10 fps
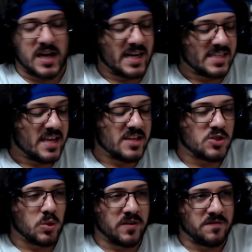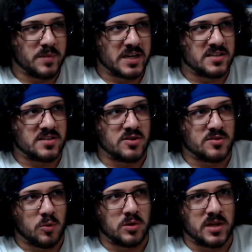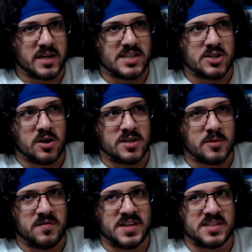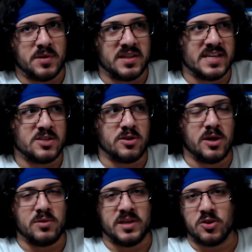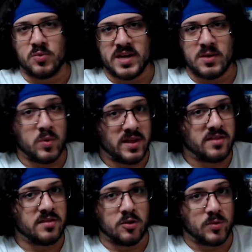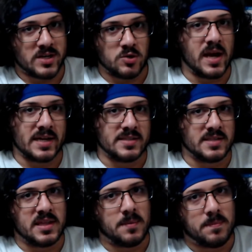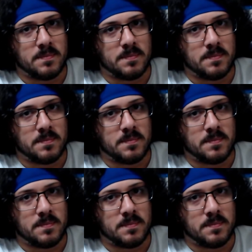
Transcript: I say sort of because there's more Lucky Stars movies, but these are the only three with the Three Dragons in them.